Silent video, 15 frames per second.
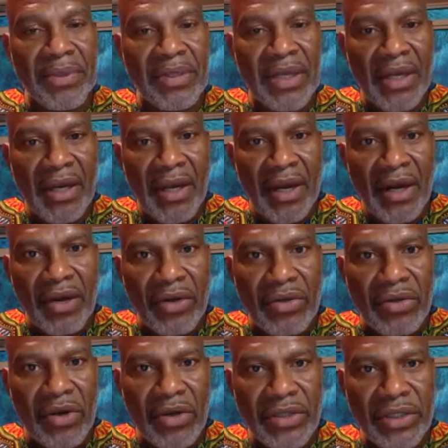but
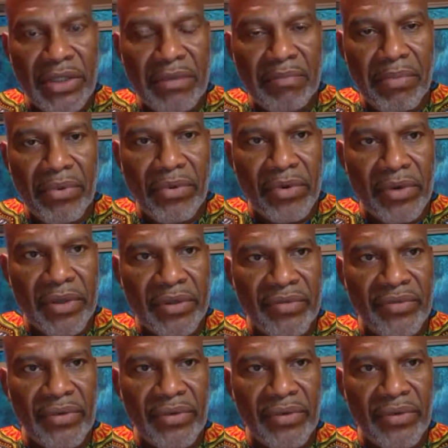across the board